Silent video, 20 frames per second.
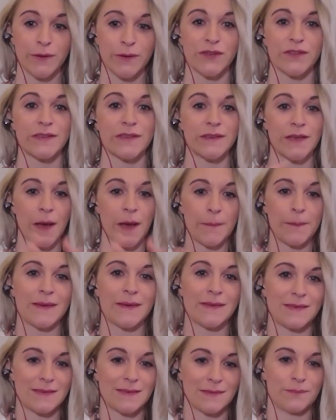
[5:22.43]
Which is
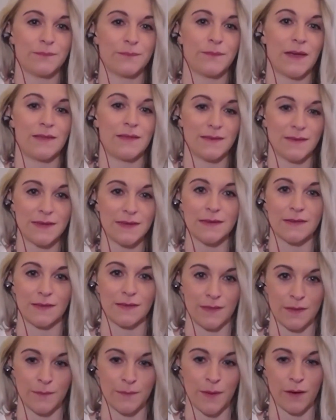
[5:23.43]
encompassed by the teeth
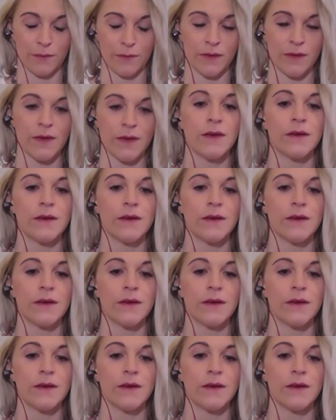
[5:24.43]
and the mouth.